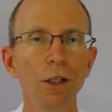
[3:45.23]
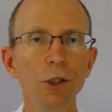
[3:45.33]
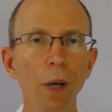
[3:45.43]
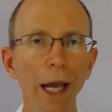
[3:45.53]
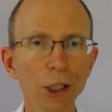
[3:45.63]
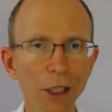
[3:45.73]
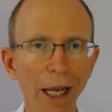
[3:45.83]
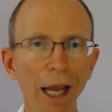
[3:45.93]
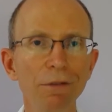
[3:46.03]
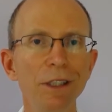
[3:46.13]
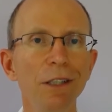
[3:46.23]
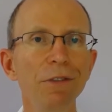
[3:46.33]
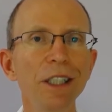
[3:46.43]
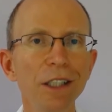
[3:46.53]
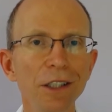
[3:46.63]
you actually have
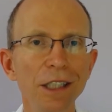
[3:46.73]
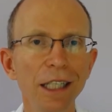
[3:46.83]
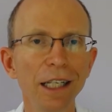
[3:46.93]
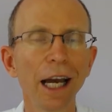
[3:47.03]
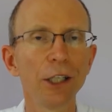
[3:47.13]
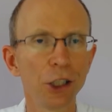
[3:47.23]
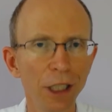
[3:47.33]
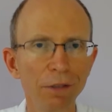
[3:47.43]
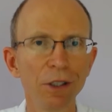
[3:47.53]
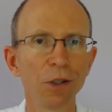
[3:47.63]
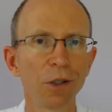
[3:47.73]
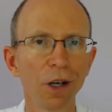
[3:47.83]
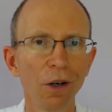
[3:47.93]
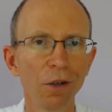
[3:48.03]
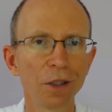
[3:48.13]
difficulty achieving your
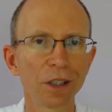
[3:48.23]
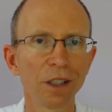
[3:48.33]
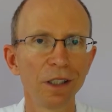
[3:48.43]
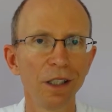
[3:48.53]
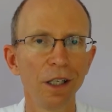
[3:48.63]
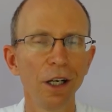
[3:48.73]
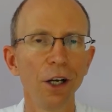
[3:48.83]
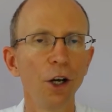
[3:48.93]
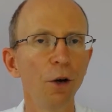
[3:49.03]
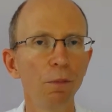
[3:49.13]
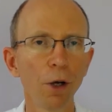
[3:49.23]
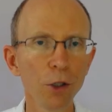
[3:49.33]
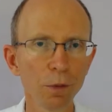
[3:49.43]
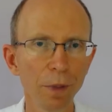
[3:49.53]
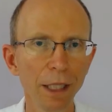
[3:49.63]
goals.
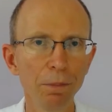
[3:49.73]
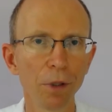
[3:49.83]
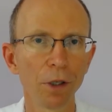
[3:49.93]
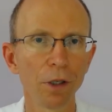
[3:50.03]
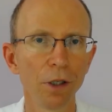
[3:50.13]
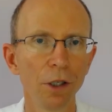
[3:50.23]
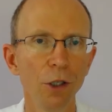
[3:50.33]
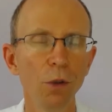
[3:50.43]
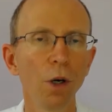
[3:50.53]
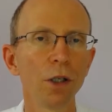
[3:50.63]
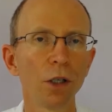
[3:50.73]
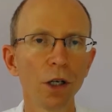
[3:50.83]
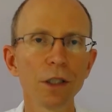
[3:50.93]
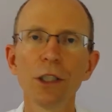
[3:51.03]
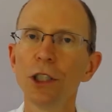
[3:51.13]
Most people who are
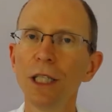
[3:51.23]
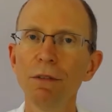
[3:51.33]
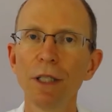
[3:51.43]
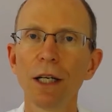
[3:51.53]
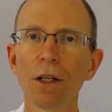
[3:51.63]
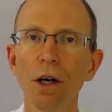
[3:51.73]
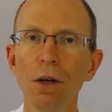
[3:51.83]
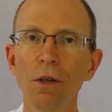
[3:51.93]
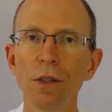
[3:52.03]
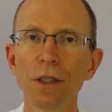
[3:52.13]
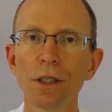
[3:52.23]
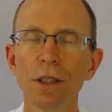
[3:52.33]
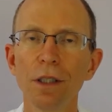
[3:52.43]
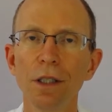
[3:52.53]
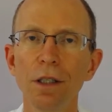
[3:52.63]
not achieving their goals,
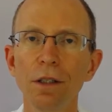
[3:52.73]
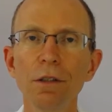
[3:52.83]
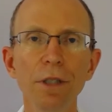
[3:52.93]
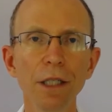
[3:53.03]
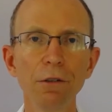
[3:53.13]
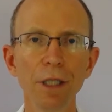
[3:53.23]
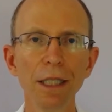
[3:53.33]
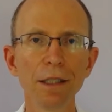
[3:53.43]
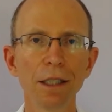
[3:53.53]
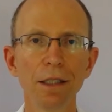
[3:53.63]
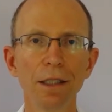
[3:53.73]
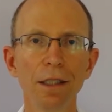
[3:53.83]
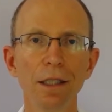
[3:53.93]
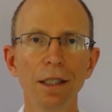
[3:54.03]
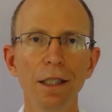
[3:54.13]
the real reason
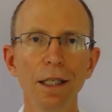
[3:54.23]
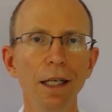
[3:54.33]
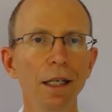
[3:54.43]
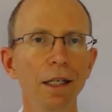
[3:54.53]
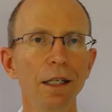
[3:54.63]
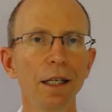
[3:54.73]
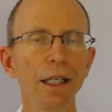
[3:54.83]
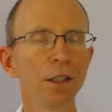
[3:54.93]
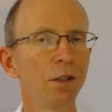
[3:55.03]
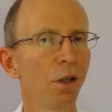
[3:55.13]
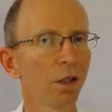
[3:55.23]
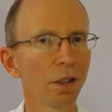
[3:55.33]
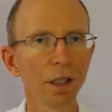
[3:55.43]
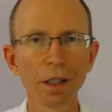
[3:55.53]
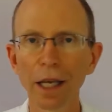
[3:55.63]
is
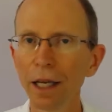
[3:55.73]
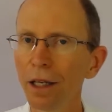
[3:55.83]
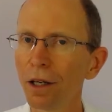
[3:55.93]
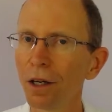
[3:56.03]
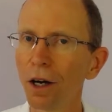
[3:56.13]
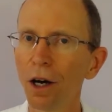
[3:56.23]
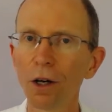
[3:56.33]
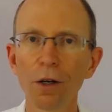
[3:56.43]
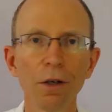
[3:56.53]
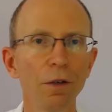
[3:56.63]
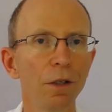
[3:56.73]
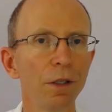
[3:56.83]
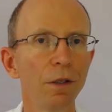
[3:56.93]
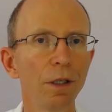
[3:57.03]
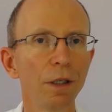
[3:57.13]
not that they are
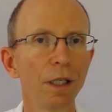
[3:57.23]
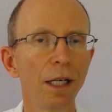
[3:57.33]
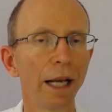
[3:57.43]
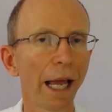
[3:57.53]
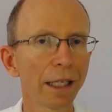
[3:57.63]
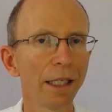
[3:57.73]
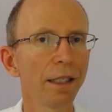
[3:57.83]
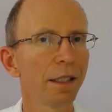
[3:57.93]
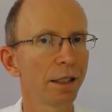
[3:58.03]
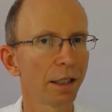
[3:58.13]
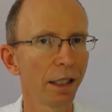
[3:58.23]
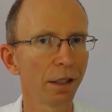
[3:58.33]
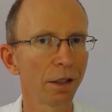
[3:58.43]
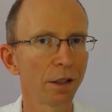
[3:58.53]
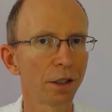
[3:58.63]
lacking the
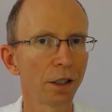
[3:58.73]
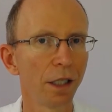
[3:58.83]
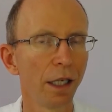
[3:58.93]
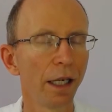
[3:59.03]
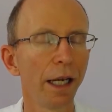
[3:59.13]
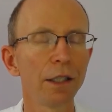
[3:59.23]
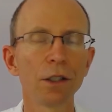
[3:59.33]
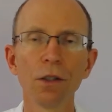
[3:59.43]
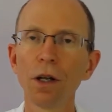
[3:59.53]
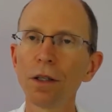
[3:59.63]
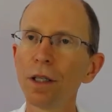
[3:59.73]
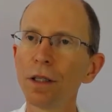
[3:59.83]
skills. It's not